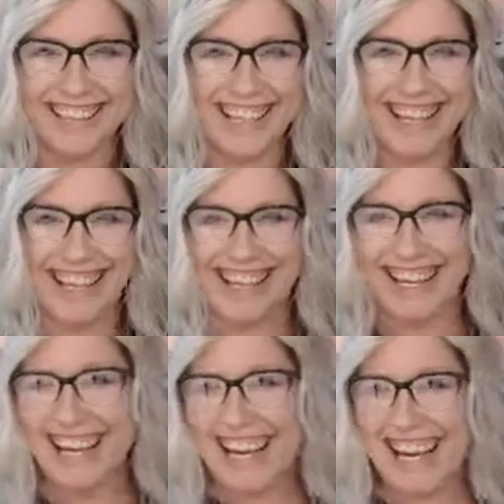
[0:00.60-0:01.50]
Hi,
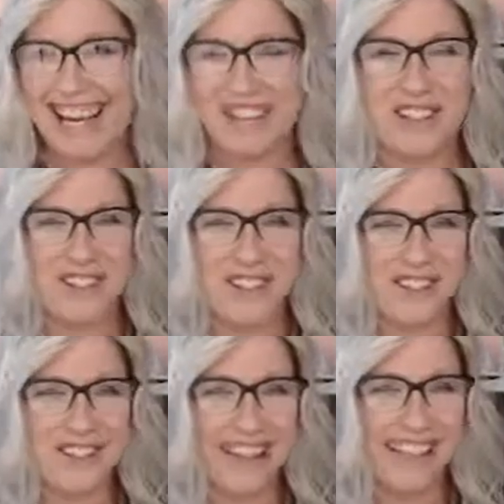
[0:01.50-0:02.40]
I'm
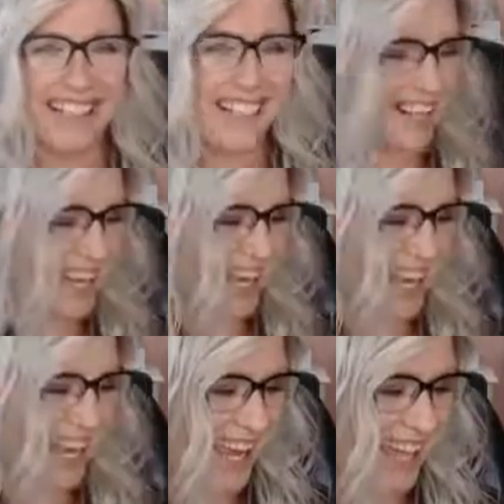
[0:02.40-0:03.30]
Teresa Rodden,
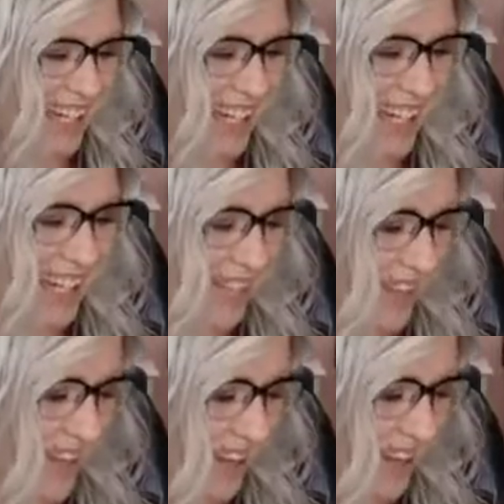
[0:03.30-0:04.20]
and I am
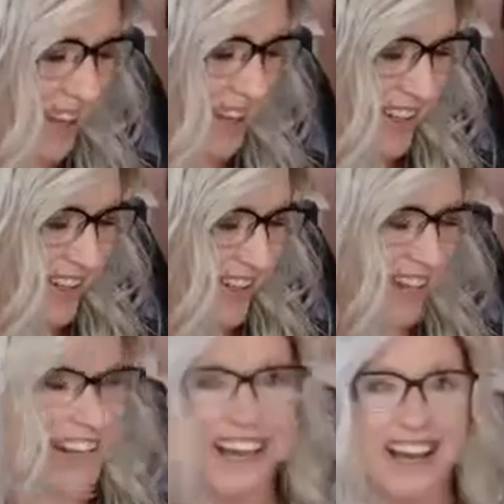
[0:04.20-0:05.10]
the author
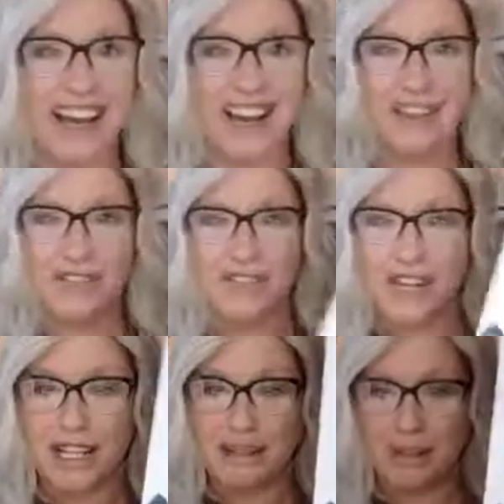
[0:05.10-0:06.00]
of
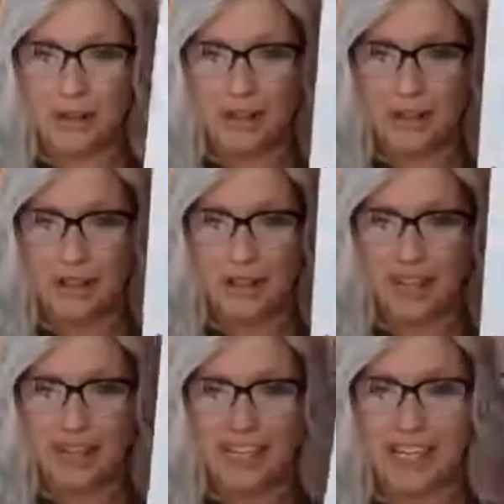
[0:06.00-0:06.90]
Explore, the
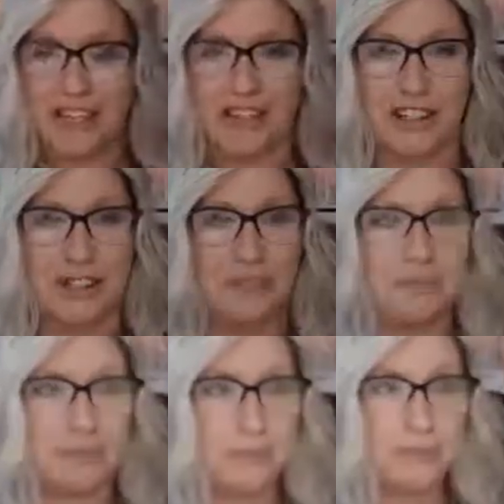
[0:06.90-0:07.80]
28-Day Journal.
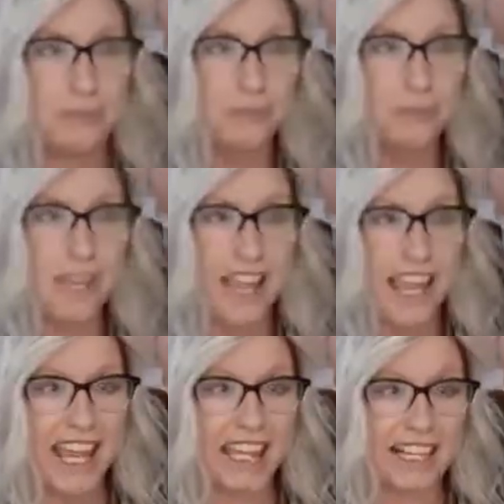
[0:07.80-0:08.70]

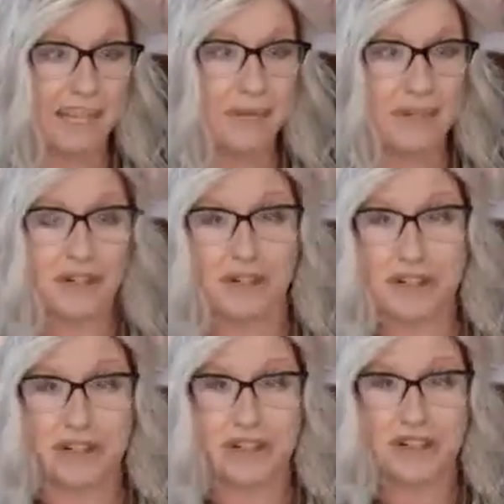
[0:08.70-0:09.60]
And I'm also a
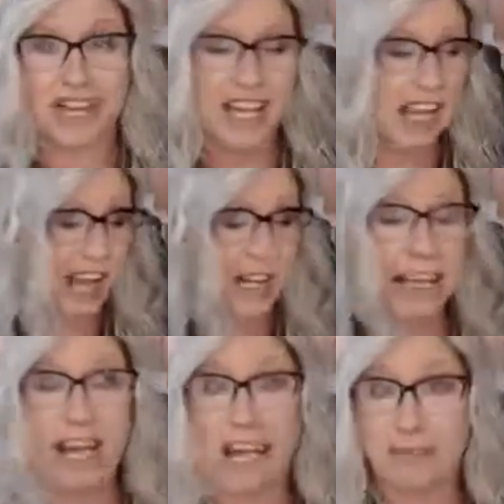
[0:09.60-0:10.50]
coach,
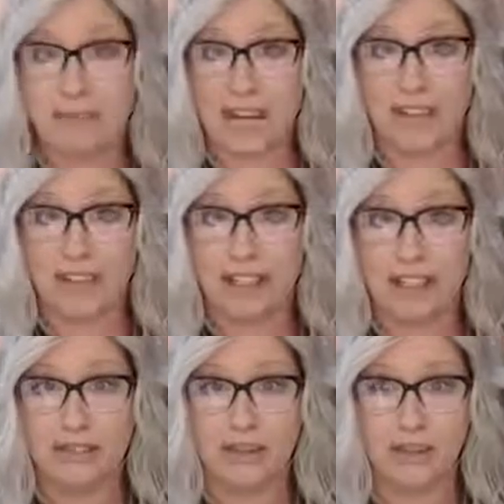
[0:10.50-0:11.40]
and I'm an
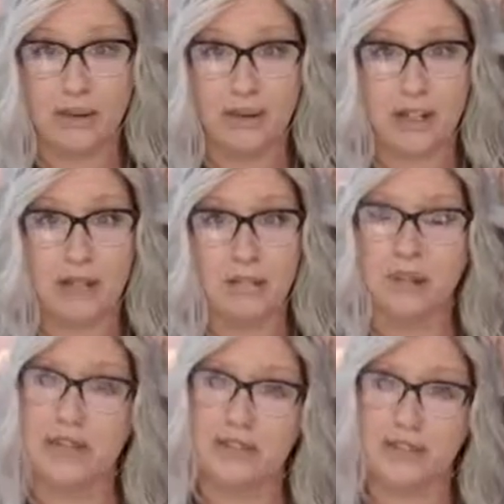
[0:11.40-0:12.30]
advocate for women to
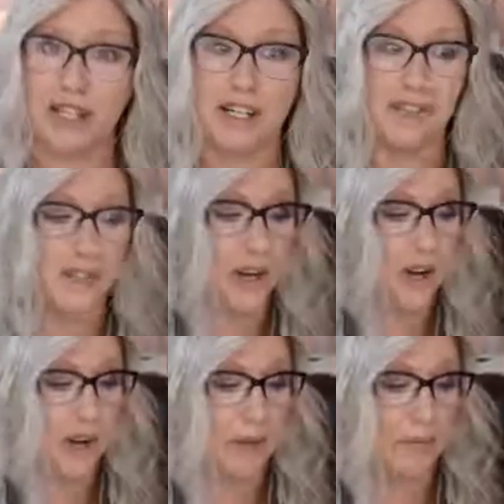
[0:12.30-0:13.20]
break free
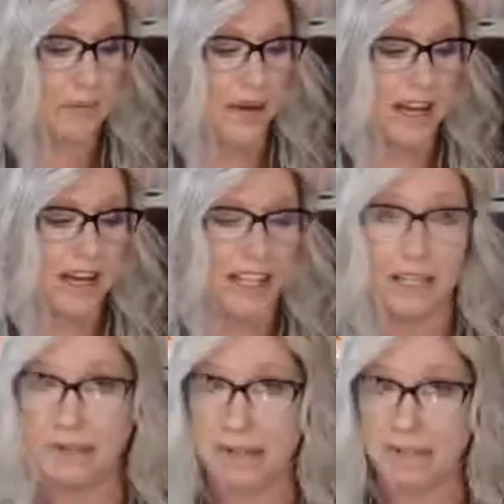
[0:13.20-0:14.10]
from
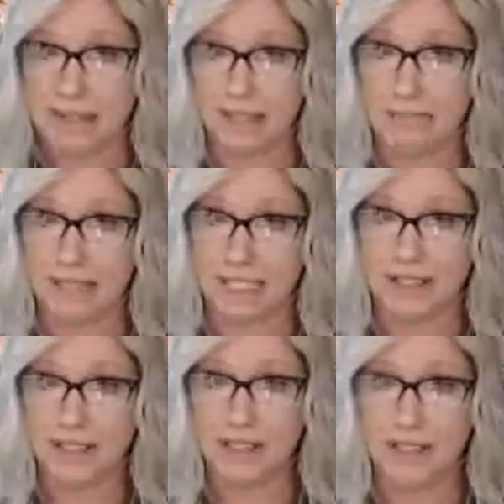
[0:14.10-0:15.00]
limiting
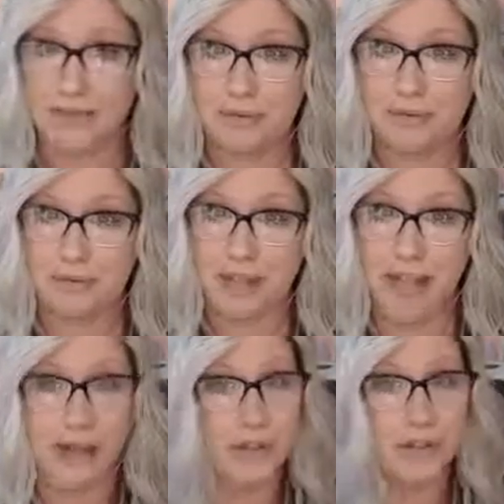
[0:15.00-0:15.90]
beliefs,
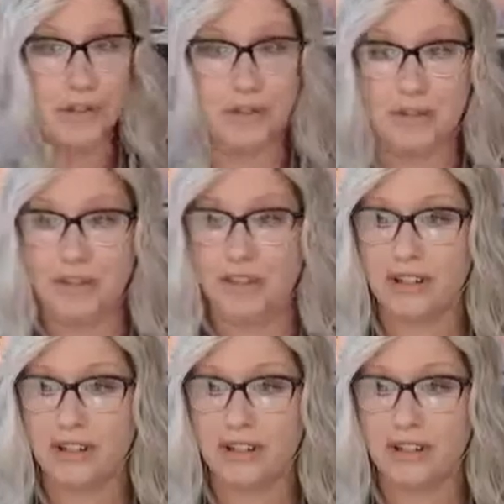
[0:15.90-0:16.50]
half-truths,